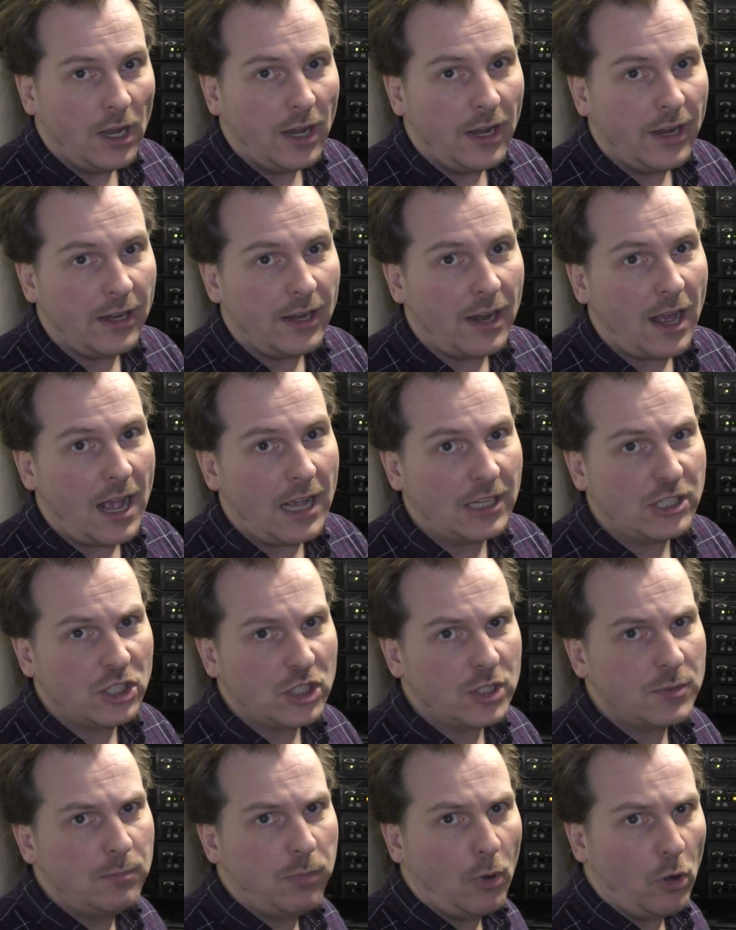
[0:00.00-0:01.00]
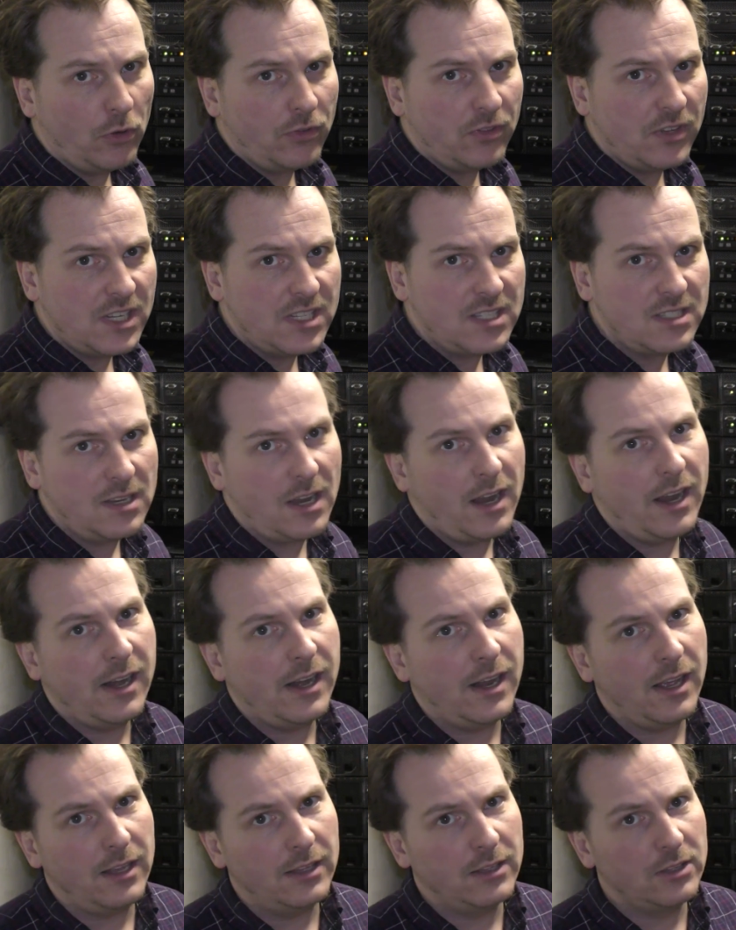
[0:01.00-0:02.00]
And I just bought this and
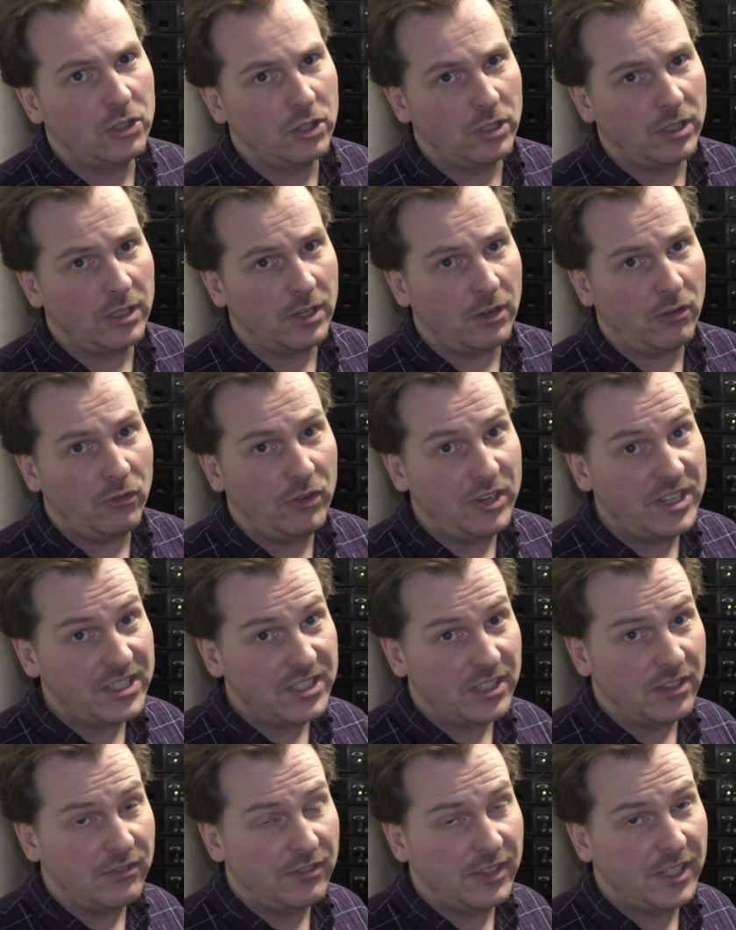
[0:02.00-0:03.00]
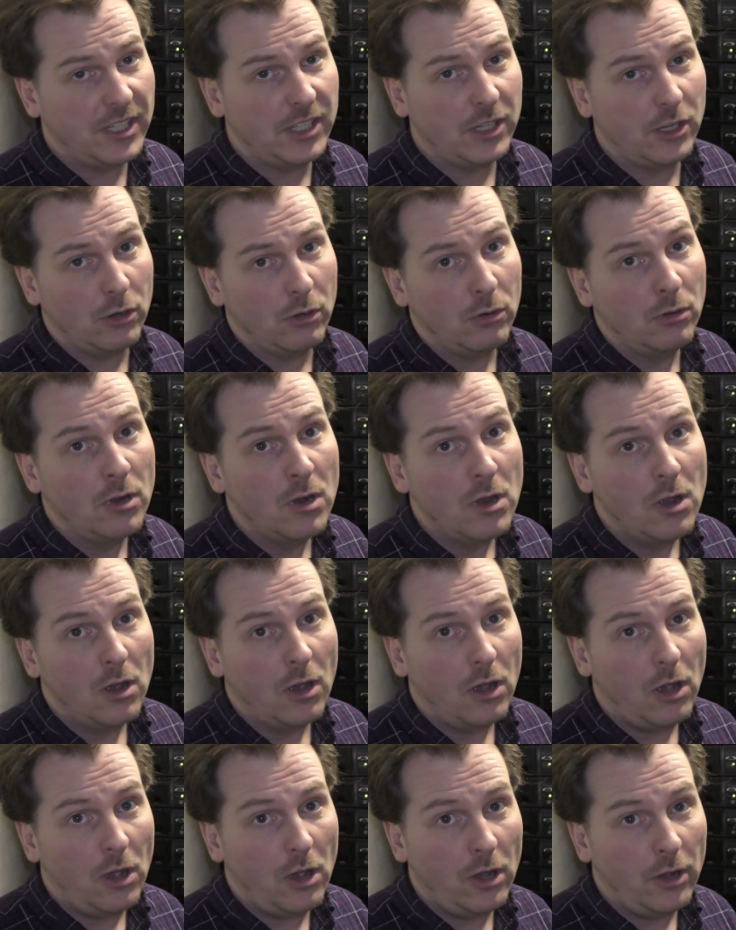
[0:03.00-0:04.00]
I did a recent video
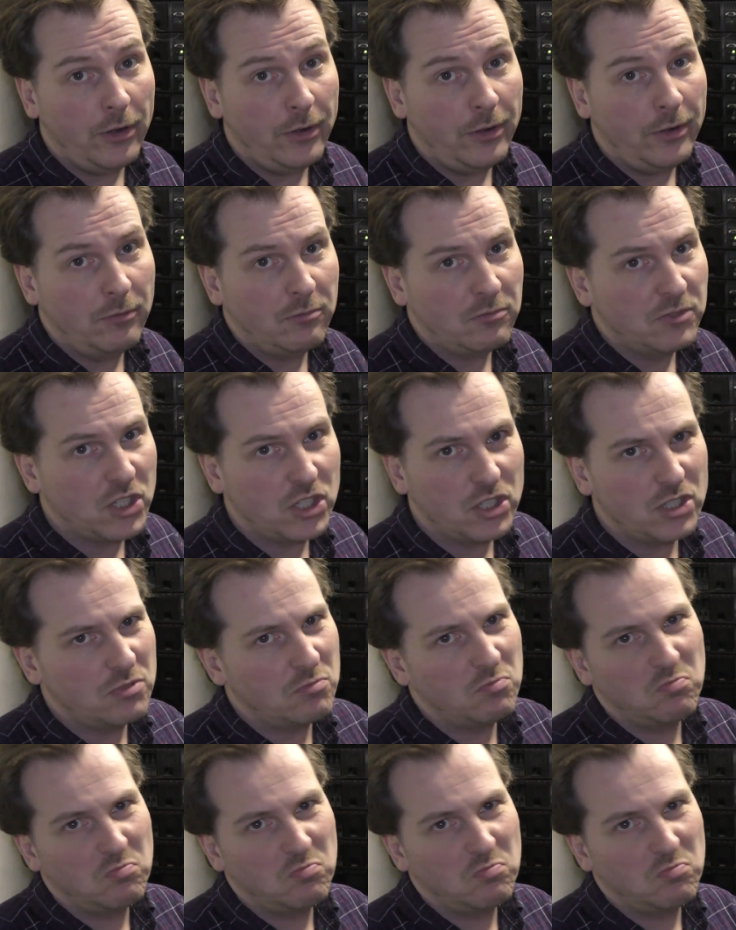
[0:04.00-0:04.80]
on just